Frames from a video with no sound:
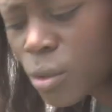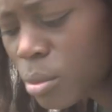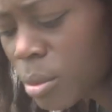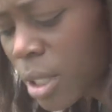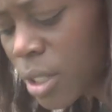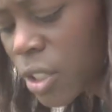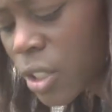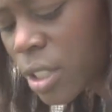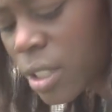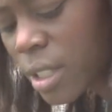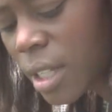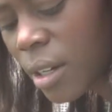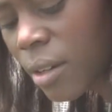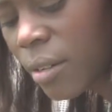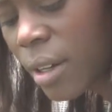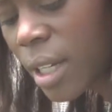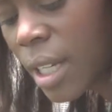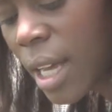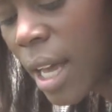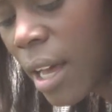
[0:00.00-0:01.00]
much because they
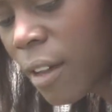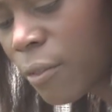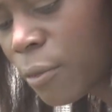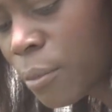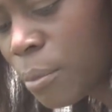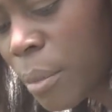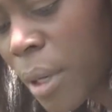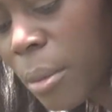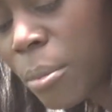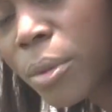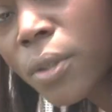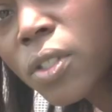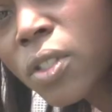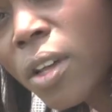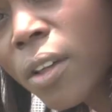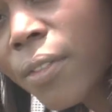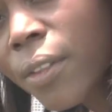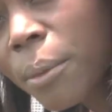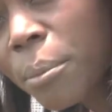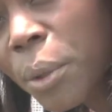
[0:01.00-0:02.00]
already have peppers
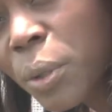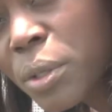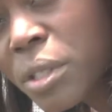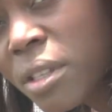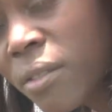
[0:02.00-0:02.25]
on them, most